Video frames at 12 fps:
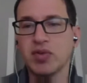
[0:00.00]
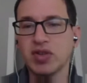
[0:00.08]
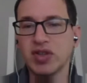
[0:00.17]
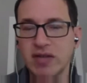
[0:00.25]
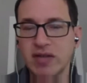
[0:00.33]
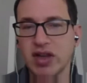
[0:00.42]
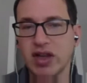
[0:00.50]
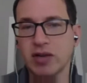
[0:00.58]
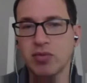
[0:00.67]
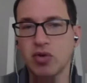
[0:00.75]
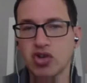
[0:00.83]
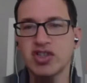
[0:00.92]
believing
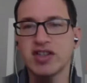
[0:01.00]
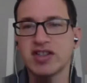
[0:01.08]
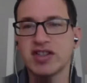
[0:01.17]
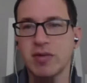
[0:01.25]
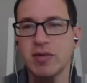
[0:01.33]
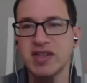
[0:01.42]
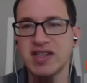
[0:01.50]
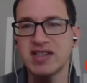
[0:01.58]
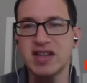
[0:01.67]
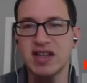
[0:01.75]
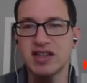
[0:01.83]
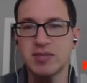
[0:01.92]
and pushing some of
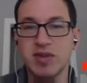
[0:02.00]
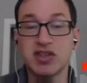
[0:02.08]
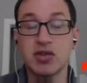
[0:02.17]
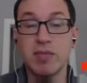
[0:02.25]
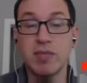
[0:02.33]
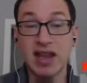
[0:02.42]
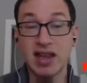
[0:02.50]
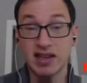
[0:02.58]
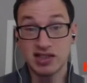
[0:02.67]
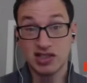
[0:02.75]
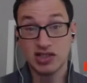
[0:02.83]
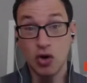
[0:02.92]
these things because you're
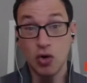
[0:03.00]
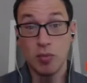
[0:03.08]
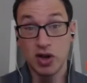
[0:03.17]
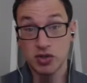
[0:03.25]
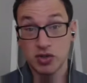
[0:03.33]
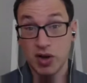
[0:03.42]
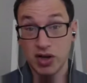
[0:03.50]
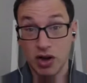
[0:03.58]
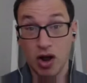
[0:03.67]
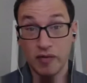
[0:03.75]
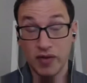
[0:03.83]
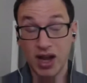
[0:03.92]
making so much
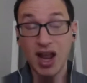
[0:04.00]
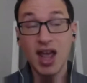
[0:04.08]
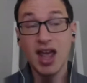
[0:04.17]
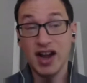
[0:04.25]
money off it,